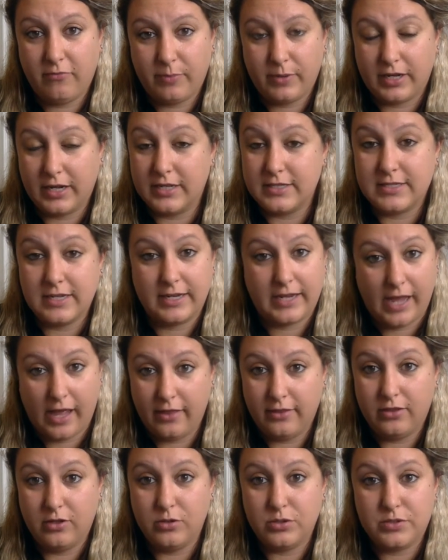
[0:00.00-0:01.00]
because
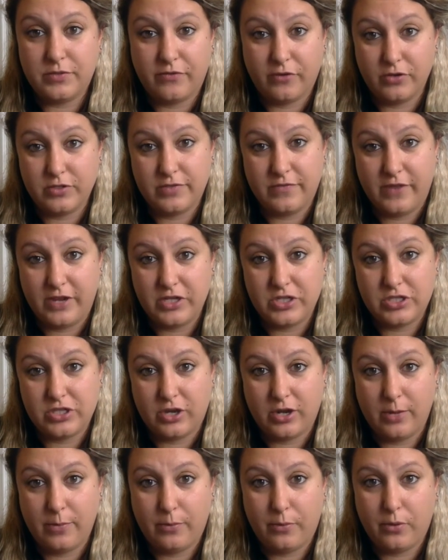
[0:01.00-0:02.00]
again, those frozen veggies
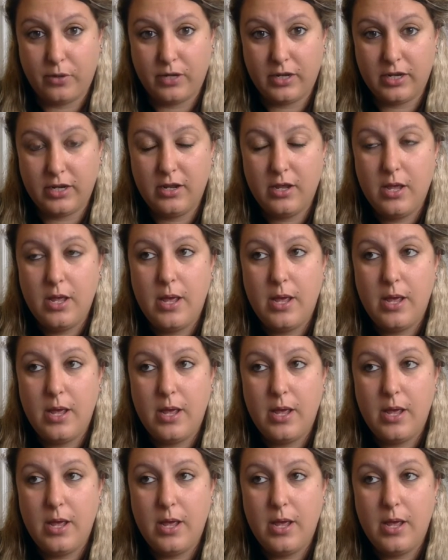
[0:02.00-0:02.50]
are imported,